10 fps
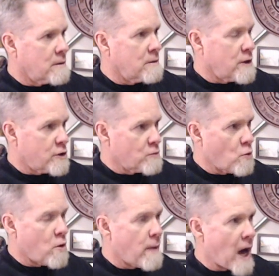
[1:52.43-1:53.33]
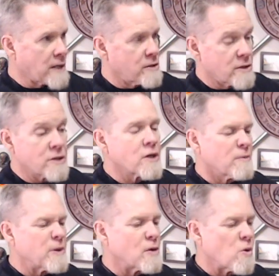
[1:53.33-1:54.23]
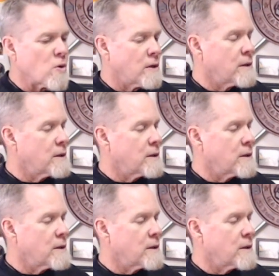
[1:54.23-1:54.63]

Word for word: these small boxes. It's going to be cool.